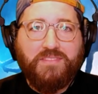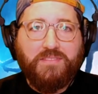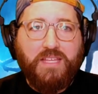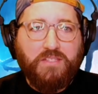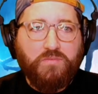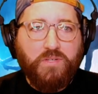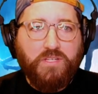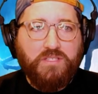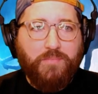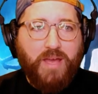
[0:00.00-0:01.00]
that's what
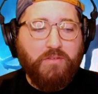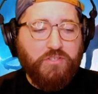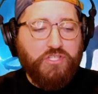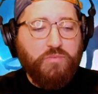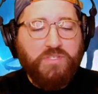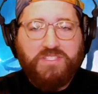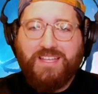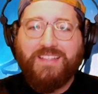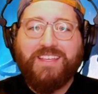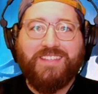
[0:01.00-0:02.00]
it's about. And she was
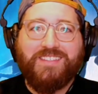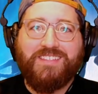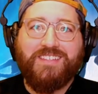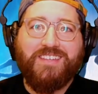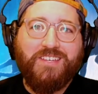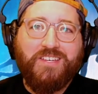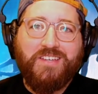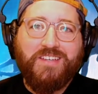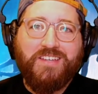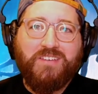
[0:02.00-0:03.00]
telling us
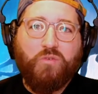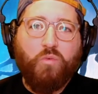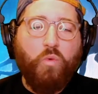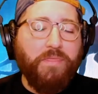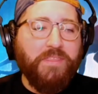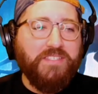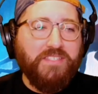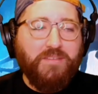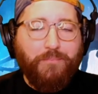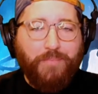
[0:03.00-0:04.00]
what this
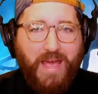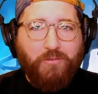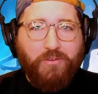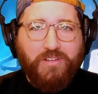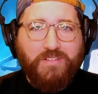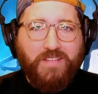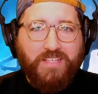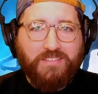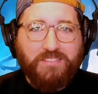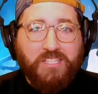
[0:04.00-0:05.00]
is about.
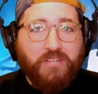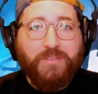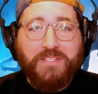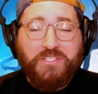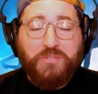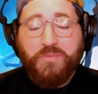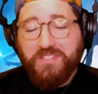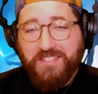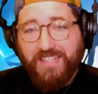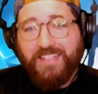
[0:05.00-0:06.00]
Literally, she was
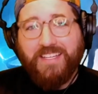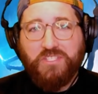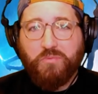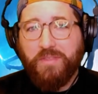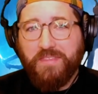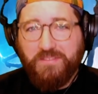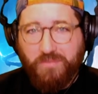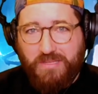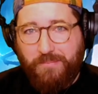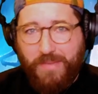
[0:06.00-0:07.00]
telling us what this
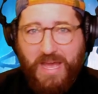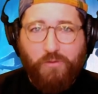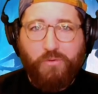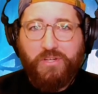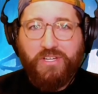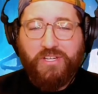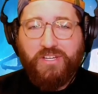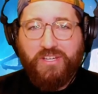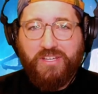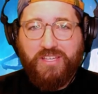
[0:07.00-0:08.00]
was about
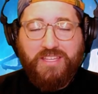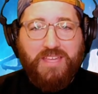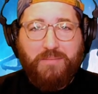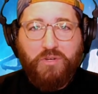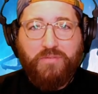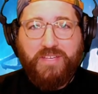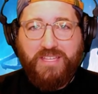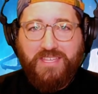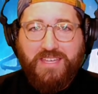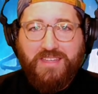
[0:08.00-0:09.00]
in that movie,
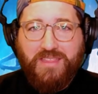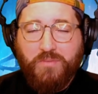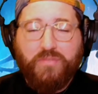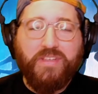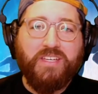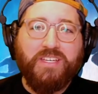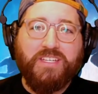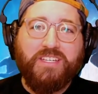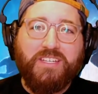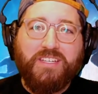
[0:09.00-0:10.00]
at the end of the movie.
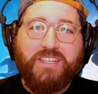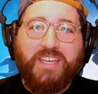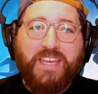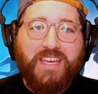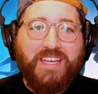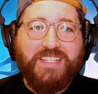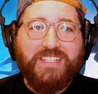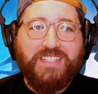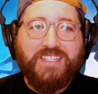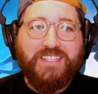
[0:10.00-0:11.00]
And
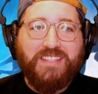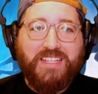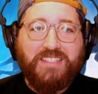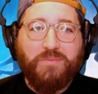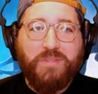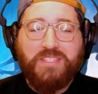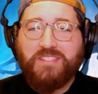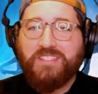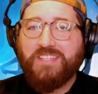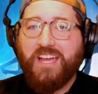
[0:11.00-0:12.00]
that's what
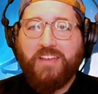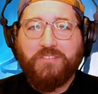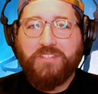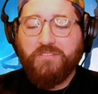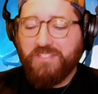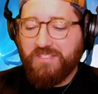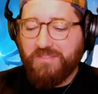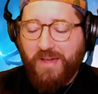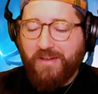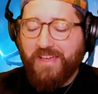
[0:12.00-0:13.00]
this entire series is
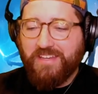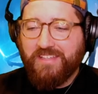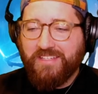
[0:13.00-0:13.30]
about. And,